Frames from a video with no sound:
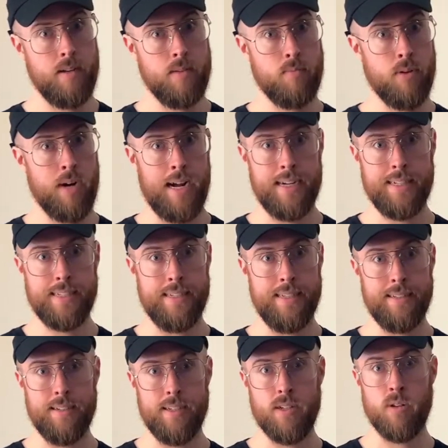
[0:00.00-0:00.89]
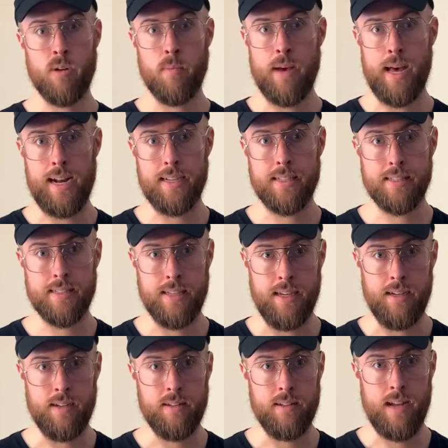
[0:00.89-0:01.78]
practicing chromatic
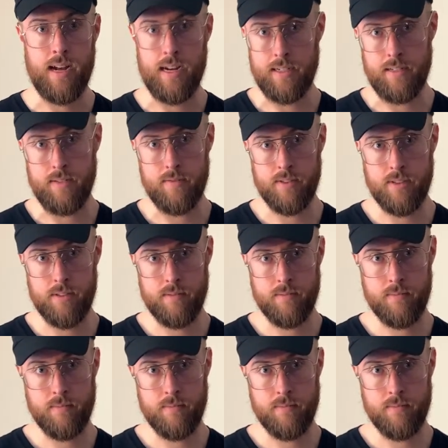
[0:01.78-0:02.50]
scale octaves.